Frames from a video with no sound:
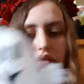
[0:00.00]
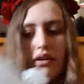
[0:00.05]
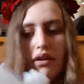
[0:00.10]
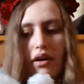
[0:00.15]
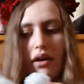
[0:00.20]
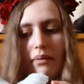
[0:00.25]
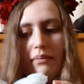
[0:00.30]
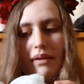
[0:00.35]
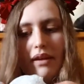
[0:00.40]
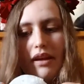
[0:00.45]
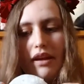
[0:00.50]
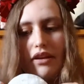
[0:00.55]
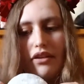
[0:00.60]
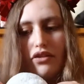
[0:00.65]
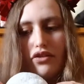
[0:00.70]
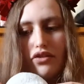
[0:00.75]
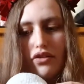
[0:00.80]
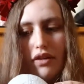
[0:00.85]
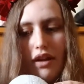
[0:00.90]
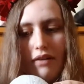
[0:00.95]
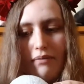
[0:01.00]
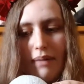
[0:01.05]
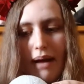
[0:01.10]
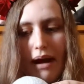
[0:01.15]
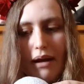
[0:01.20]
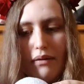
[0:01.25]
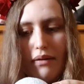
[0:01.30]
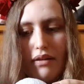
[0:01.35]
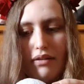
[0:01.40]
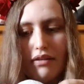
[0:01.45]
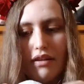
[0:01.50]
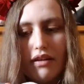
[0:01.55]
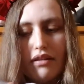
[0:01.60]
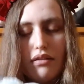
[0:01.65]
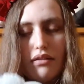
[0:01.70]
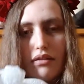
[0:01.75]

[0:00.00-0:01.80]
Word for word: Um, he should have batteries in,